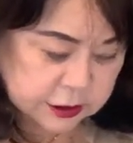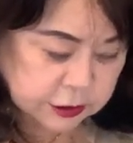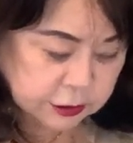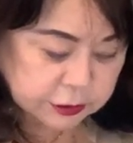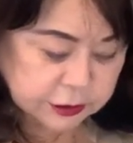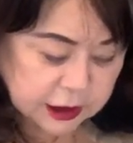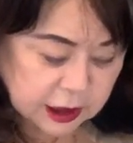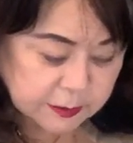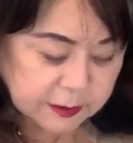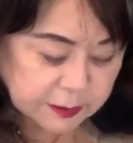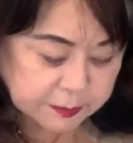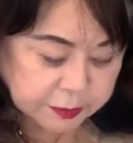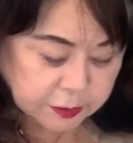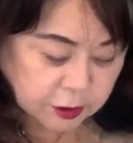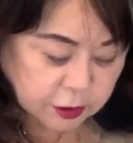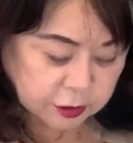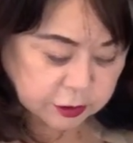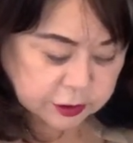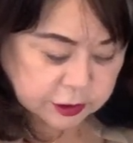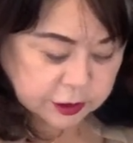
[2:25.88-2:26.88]
So never
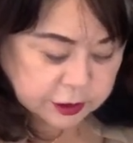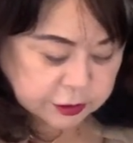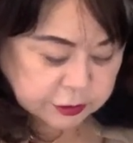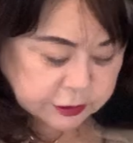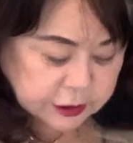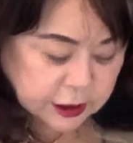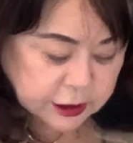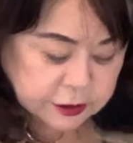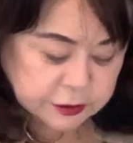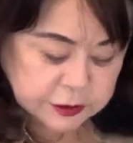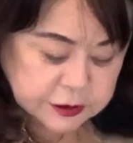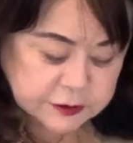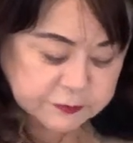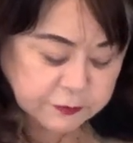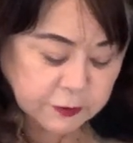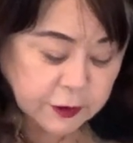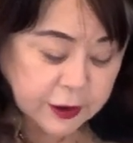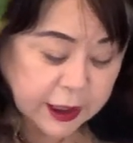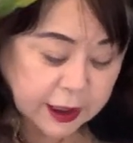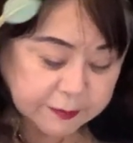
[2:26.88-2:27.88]
broke, you can use
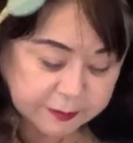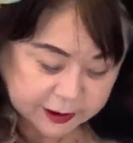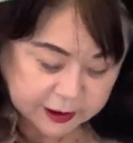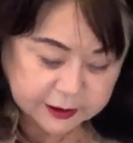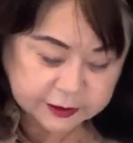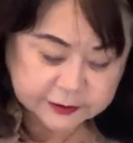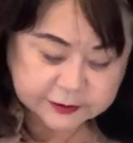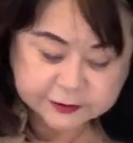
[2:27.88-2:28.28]
forever.